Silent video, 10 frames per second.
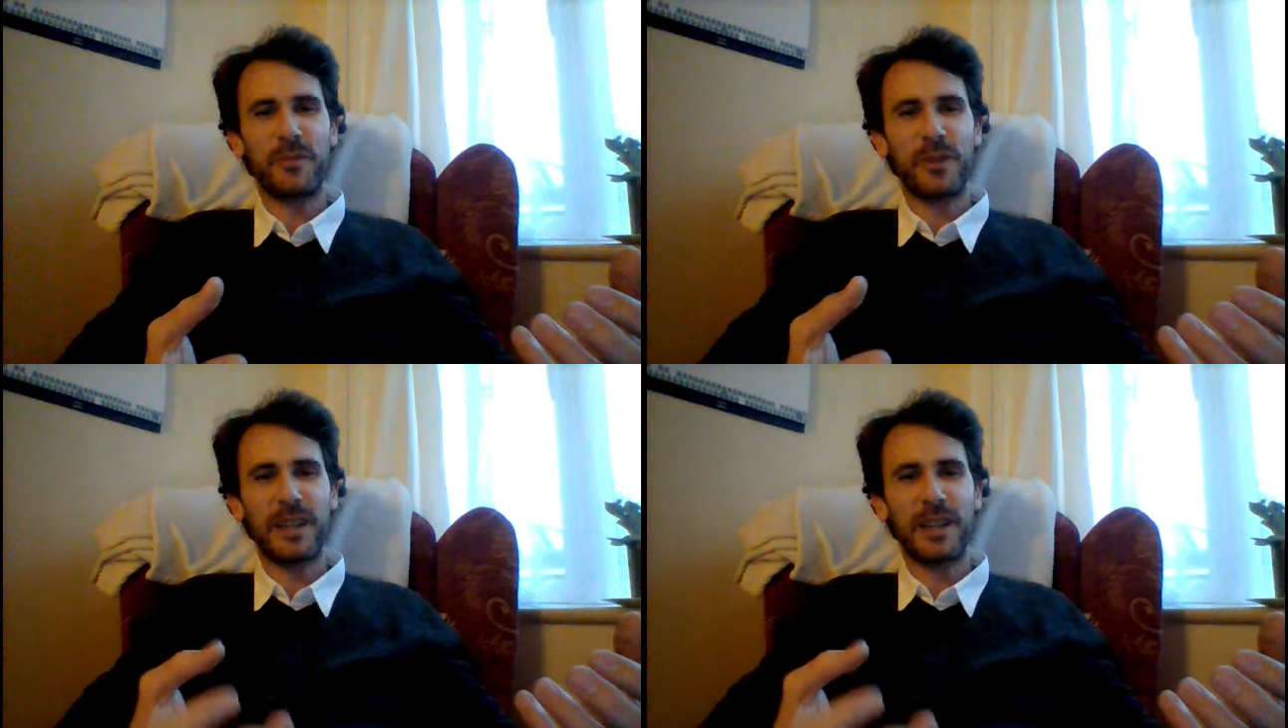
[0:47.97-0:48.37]

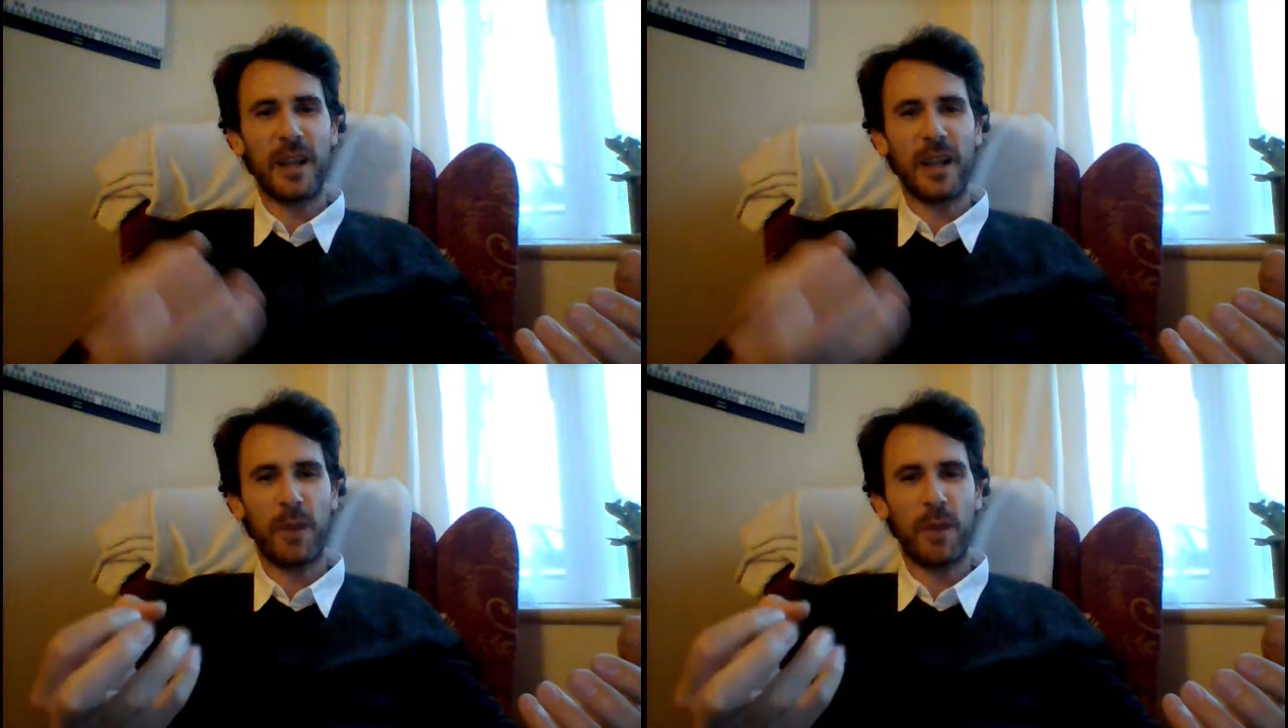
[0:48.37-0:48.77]

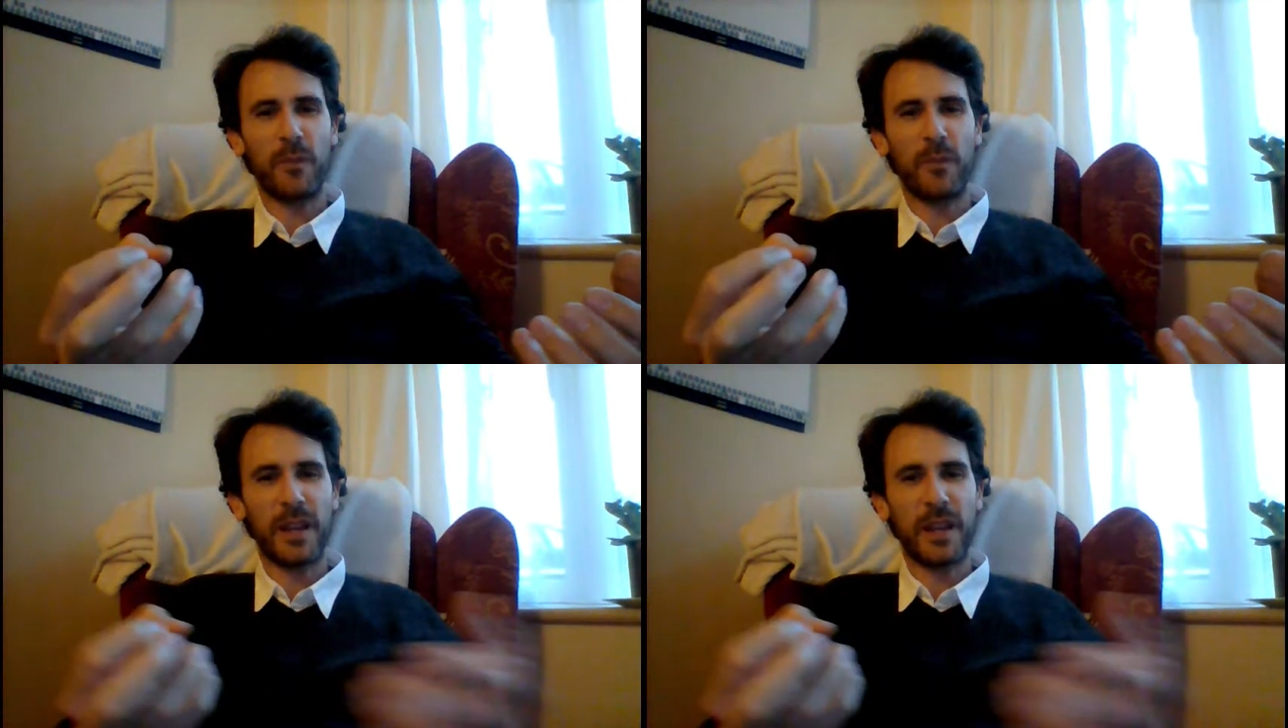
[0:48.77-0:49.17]
between a
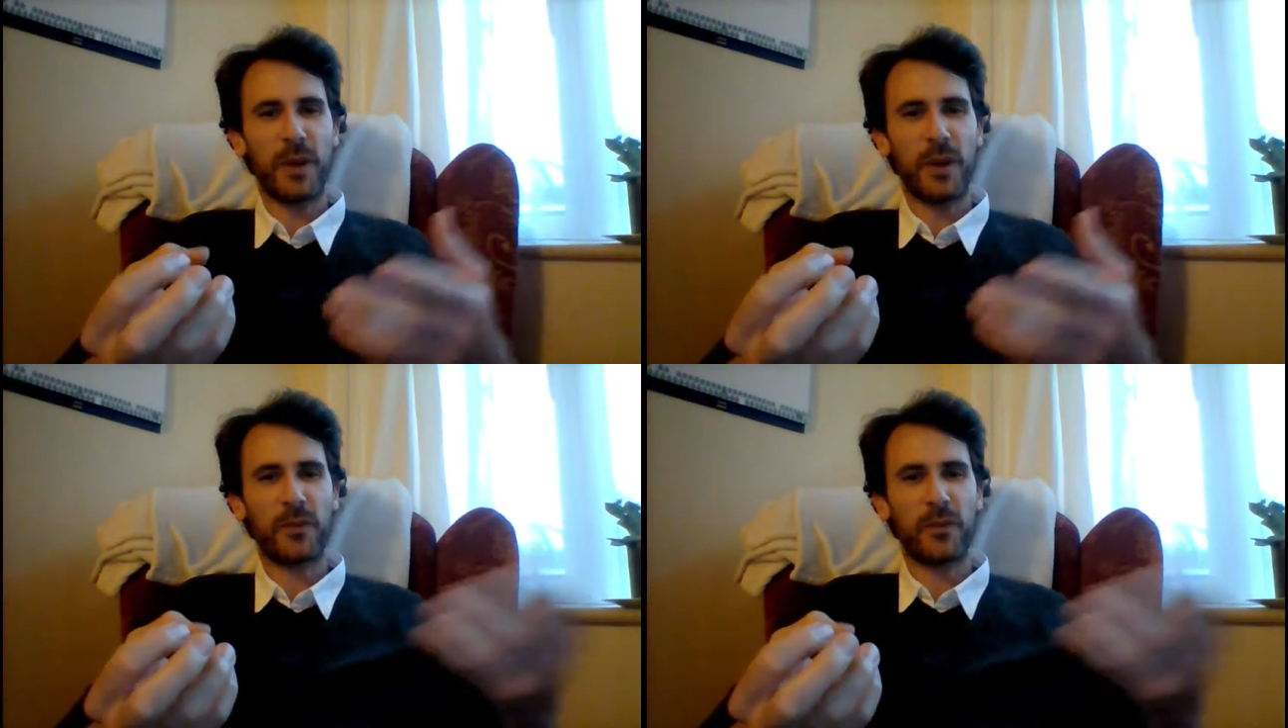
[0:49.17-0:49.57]
pump that
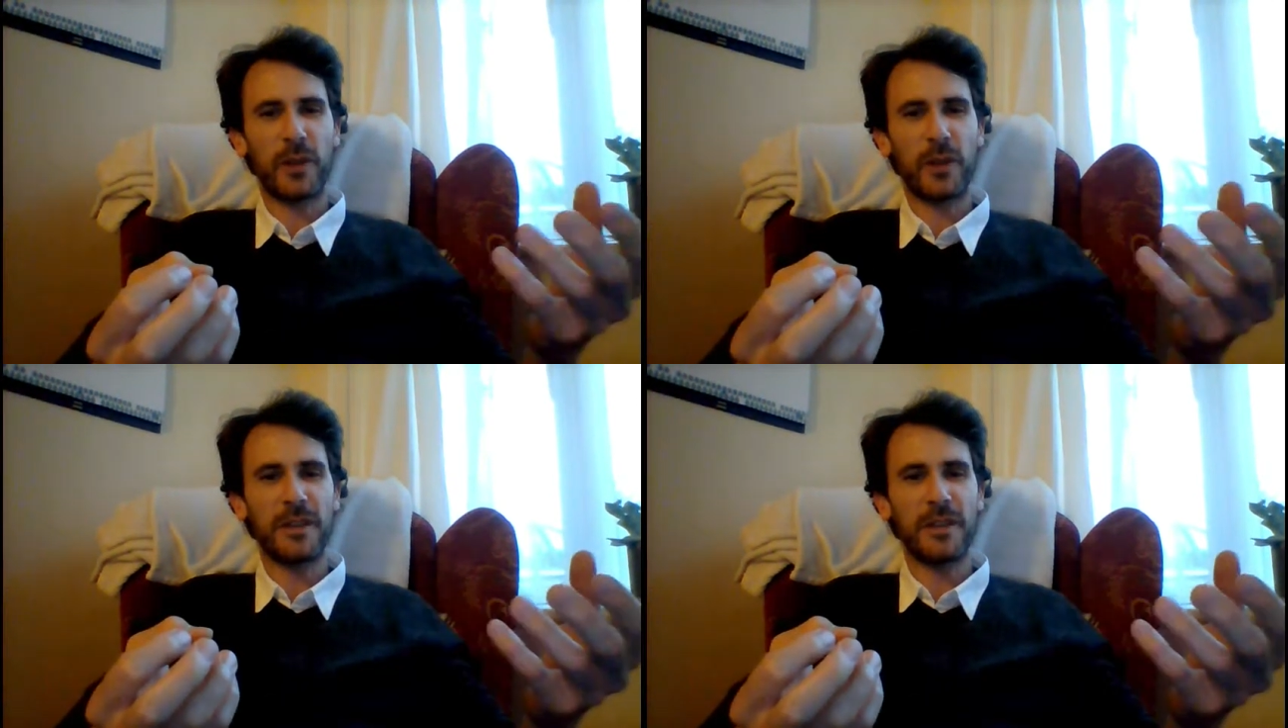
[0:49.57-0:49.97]
pumps
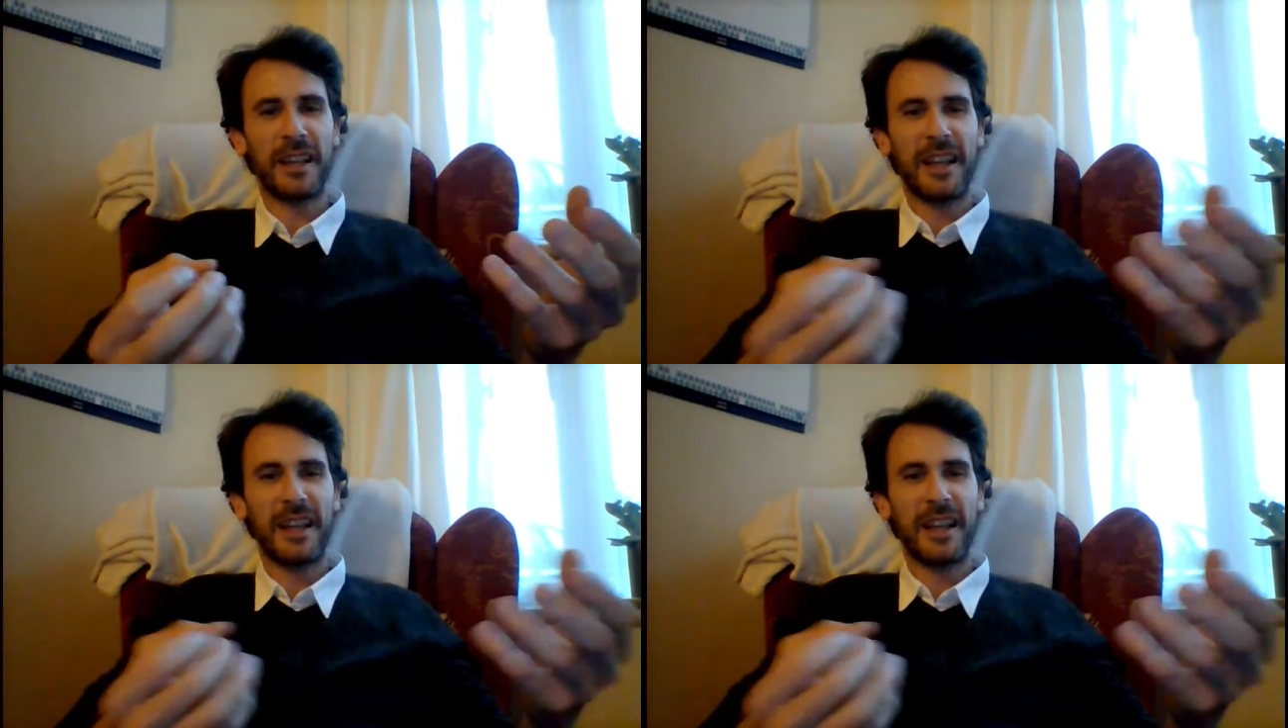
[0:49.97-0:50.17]
fluid